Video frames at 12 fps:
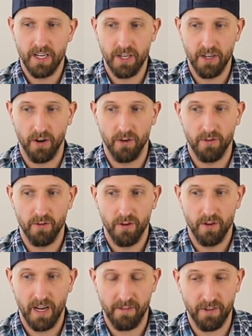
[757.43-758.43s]
You know,
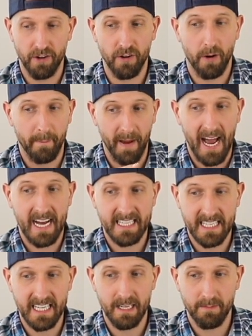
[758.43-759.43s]
if you're a bad
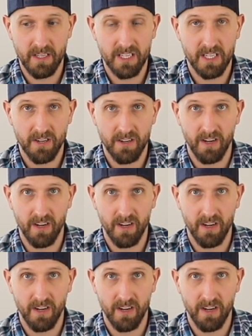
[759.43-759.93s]
team this year,